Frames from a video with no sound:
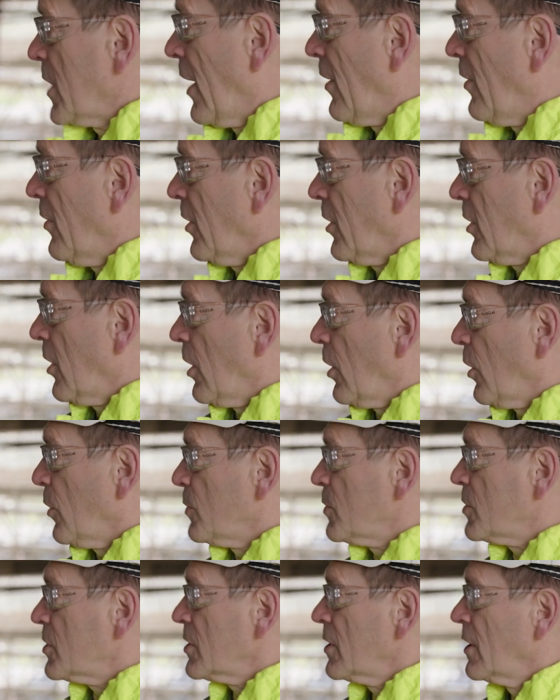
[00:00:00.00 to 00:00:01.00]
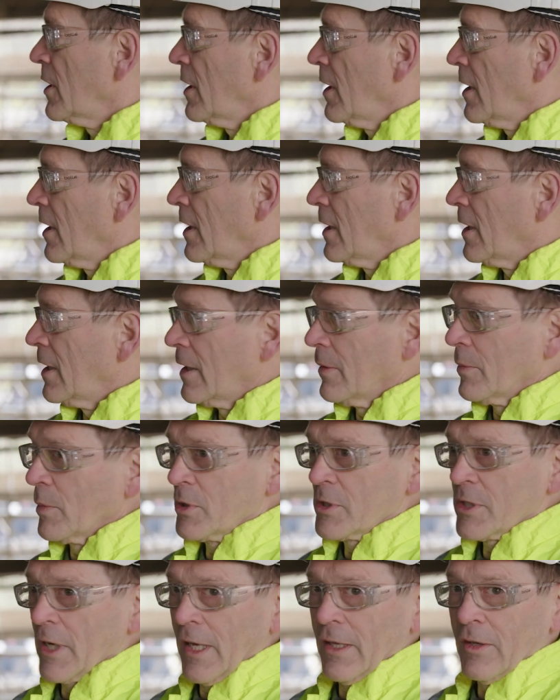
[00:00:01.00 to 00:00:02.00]
out of the columns, and then
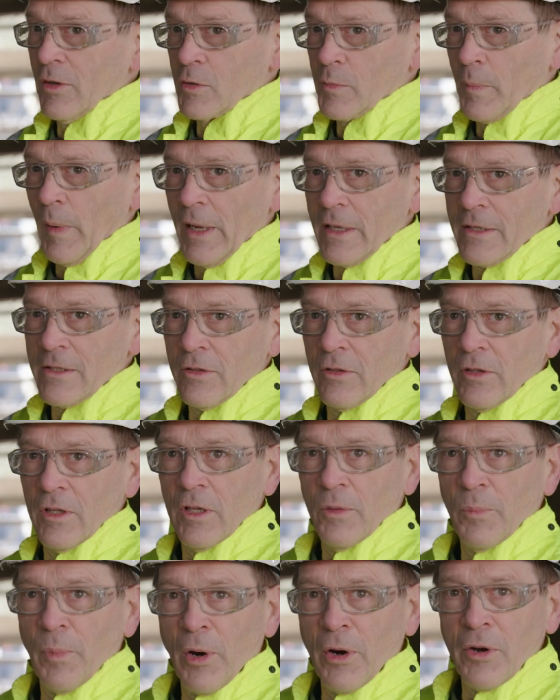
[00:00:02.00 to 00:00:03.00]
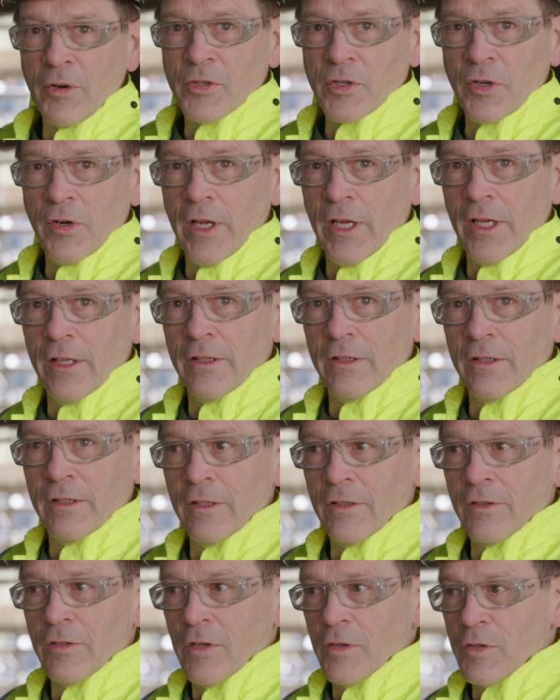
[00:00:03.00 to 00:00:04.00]
we'll take those back to a laboratory and
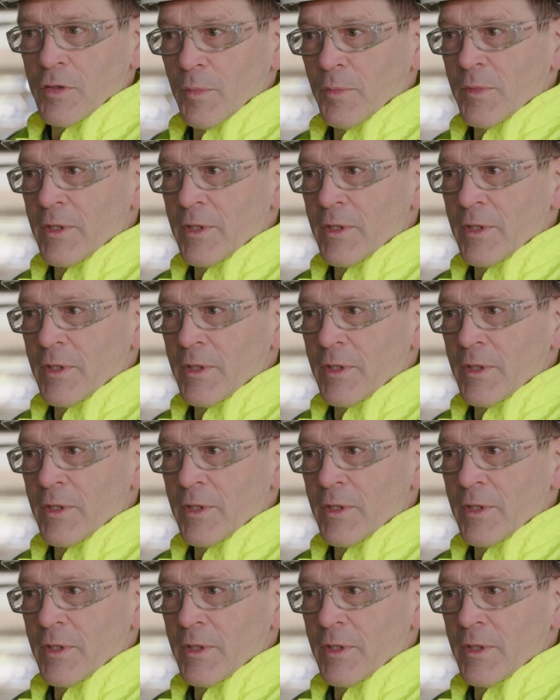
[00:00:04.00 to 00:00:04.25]
do some